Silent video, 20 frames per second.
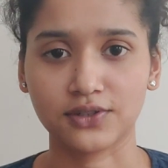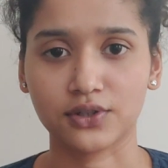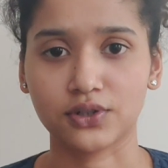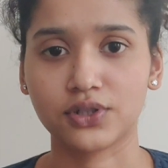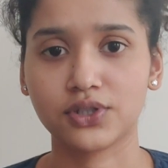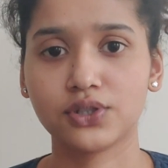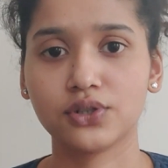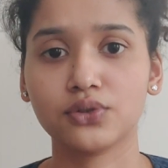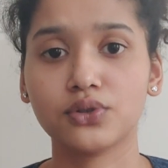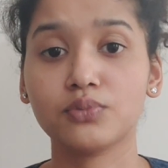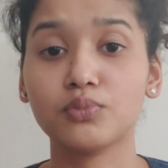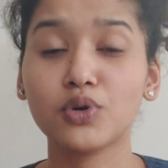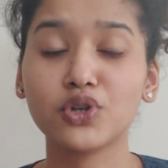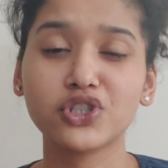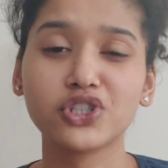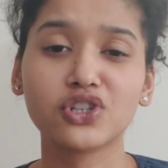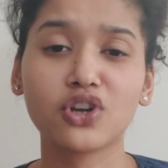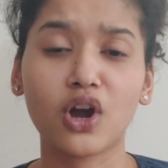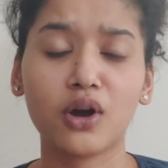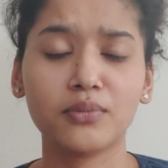So the most
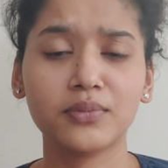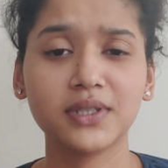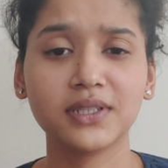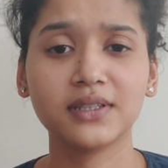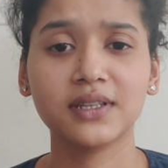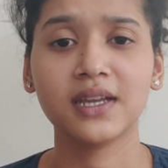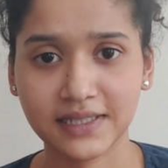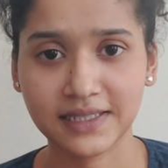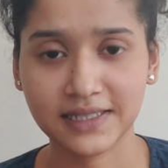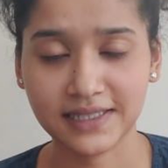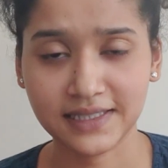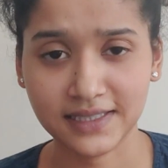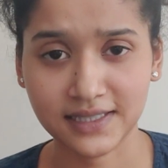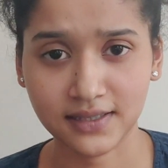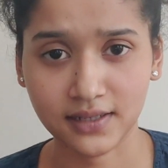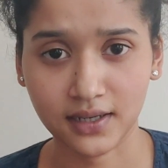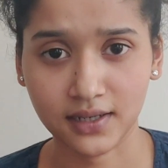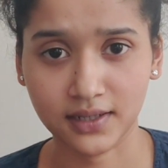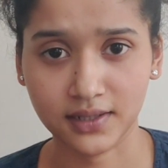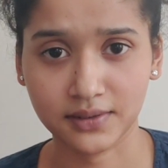common
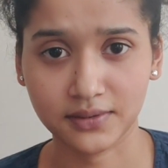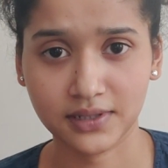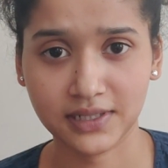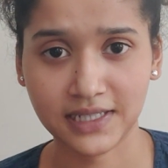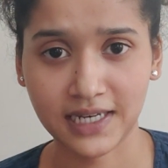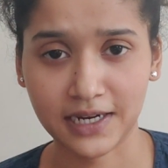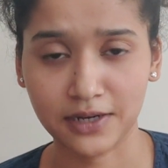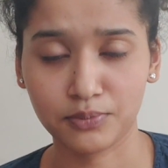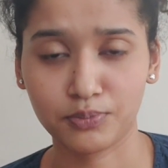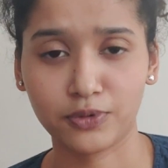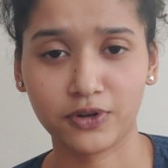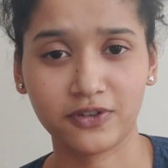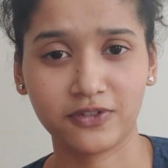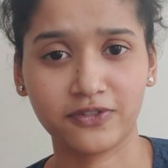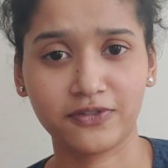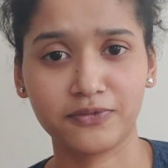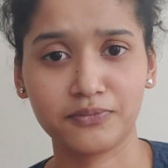type of